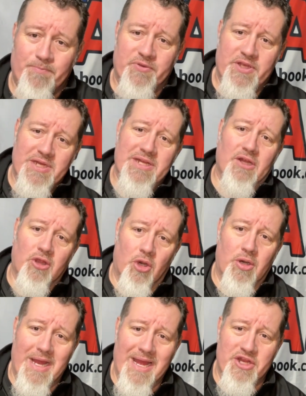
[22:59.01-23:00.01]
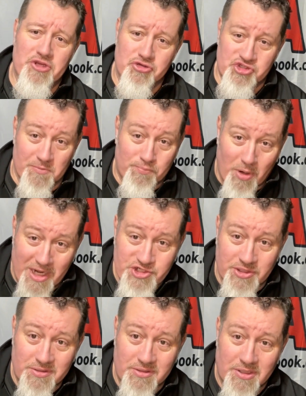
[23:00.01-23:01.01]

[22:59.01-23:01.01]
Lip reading: You need to learn how to use compression.